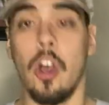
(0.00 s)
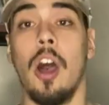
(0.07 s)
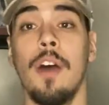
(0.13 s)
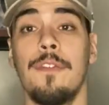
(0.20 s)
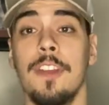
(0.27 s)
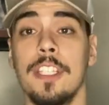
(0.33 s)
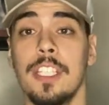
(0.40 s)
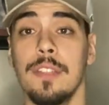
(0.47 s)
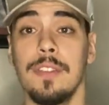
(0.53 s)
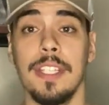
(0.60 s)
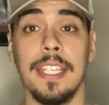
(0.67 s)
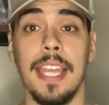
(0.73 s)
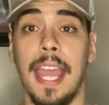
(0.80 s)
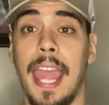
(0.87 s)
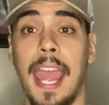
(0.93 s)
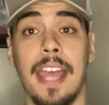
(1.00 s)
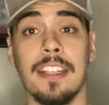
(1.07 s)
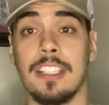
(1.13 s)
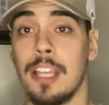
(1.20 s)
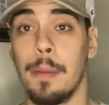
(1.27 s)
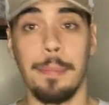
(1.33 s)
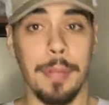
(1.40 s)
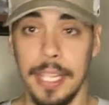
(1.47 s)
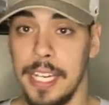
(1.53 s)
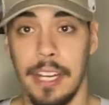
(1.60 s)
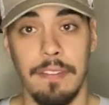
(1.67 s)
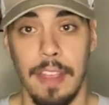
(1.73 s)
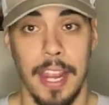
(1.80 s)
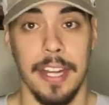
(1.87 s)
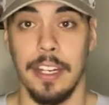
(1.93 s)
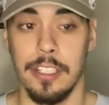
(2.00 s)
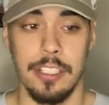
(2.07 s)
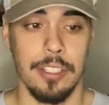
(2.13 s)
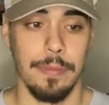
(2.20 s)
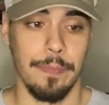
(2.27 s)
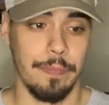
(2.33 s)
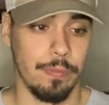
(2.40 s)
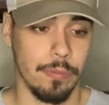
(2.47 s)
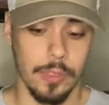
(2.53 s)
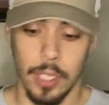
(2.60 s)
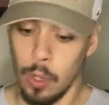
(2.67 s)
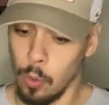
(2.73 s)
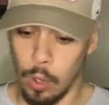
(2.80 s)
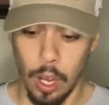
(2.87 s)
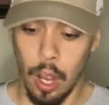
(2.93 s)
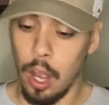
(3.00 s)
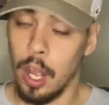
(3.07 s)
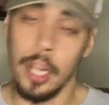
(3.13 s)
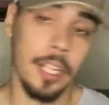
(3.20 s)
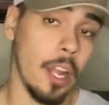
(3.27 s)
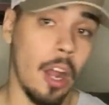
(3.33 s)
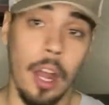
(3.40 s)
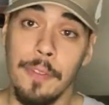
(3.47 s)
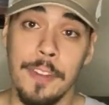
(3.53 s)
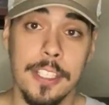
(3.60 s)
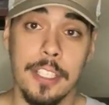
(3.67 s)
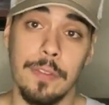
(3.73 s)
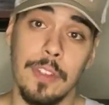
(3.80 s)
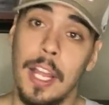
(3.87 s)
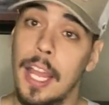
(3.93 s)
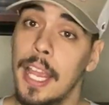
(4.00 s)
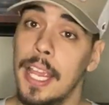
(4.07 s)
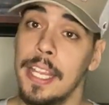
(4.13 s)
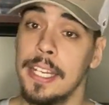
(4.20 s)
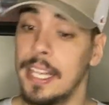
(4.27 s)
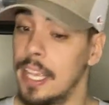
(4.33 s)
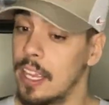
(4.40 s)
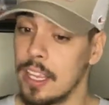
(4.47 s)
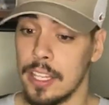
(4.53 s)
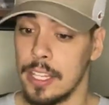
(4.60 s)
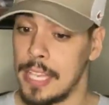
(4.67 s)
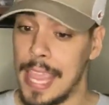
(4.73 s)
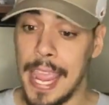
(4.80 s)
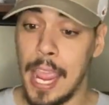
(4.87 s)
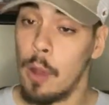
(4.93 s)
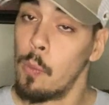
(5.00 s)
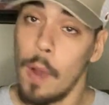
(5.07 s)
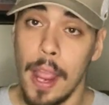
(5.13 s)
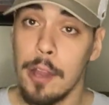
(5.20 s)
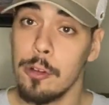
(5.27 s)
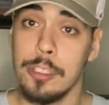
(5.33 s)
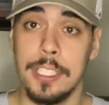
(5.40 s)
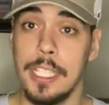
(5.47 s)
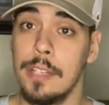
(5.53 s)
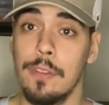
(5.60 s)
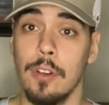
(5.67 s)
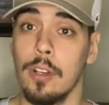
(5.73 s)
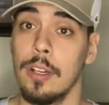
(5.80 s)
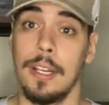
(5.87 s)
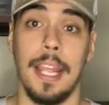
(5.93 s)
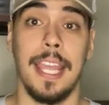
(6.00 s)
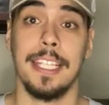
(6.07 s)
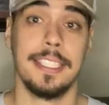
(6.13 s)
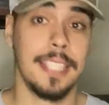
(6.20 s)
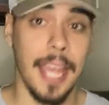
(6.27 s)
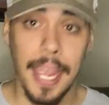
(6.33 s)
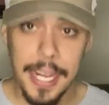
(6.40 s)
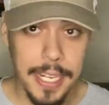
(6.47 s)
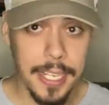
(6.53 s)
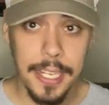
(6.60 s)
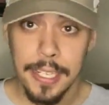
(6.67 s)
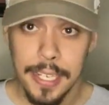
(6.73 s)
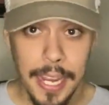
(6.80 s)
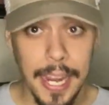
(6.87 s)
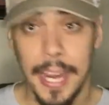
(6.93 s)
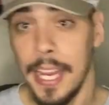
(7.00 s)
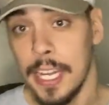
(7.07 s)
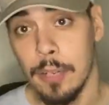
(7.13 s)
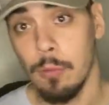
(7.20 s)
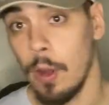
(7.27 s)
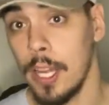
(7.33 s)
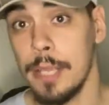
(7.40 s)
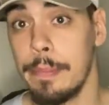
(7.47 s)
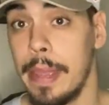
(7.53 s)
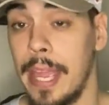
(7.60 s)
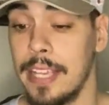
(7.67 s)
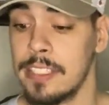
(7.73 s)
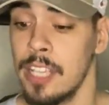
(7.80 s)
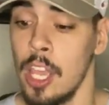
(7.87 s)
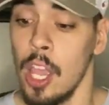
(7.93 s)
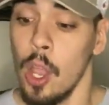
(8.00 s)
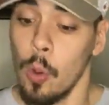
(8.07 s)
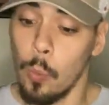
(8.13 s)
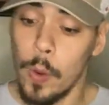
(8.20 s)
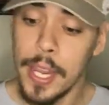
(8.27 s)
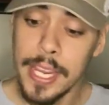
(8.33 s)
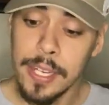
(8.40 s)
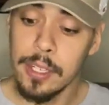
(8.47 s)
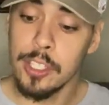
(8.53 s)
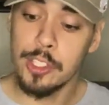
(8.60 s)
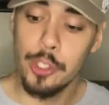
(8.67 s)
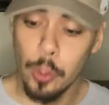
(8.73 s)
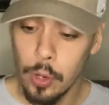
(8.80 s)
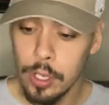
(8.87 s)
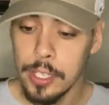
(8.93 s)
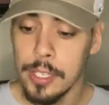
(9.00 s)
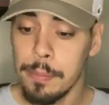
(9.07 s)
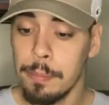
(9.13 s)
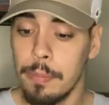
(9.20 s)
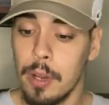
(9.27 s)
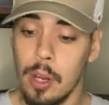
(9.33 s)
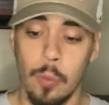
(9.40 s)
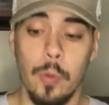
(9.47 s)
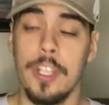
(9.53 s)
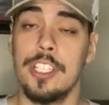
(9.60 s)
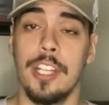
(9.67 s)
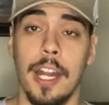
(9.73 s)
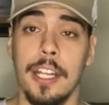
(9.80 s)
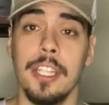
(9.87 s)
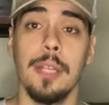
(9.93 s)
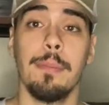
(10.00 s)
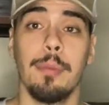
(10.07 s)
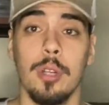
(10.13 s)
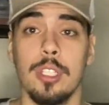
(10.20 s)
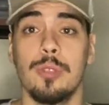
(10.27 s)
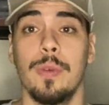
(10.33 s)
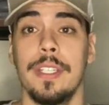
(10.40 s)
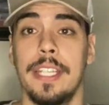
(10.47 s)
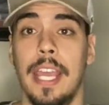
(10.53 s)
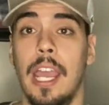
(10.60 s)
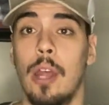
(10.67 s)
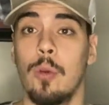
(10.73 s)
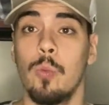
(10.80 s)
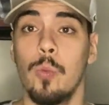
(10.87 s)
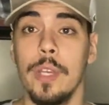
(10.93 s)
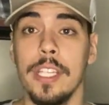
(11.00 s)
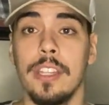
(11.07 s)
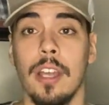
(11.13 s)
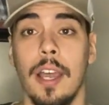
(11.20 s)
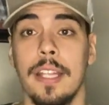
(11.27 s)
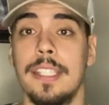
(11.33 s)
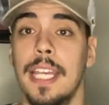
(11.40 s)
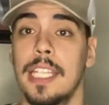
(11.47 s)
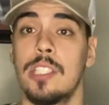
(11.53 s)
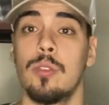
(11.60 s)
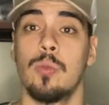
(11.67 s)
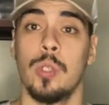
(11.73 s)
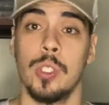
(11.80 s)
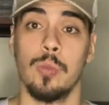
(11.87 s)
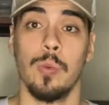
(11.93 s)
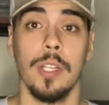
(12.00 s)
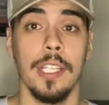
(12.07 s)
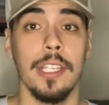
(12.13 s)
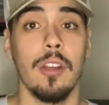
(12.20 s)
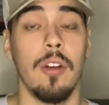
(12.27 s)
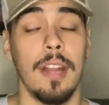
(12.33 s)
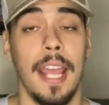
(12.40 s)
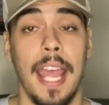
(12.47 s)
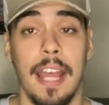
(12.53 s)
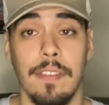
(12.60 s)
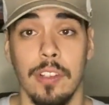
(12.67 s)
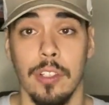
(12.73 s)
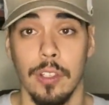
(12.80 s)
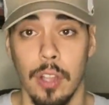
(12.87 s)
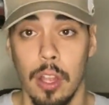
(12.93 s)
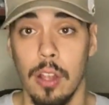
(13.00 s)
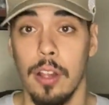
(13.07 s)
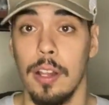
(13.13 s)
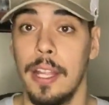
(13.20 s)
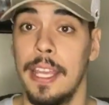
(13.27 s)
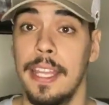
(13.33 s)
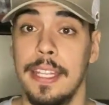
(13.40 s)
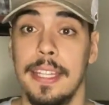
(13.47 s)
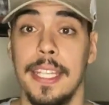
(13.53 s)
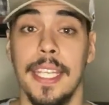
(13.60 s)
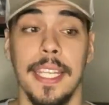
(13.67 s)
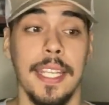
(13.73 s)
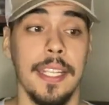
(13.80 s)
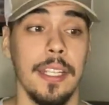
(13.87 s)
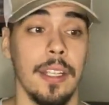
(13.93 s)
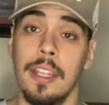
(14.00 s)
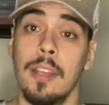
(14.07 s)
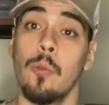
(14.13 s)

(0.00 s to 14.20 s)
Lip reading: offensively has complete advantage. On the offensive line, at wide receiver, tight end, and running backs. When Jonathan Brooks went down, we thought Texas was really going to have a lull in the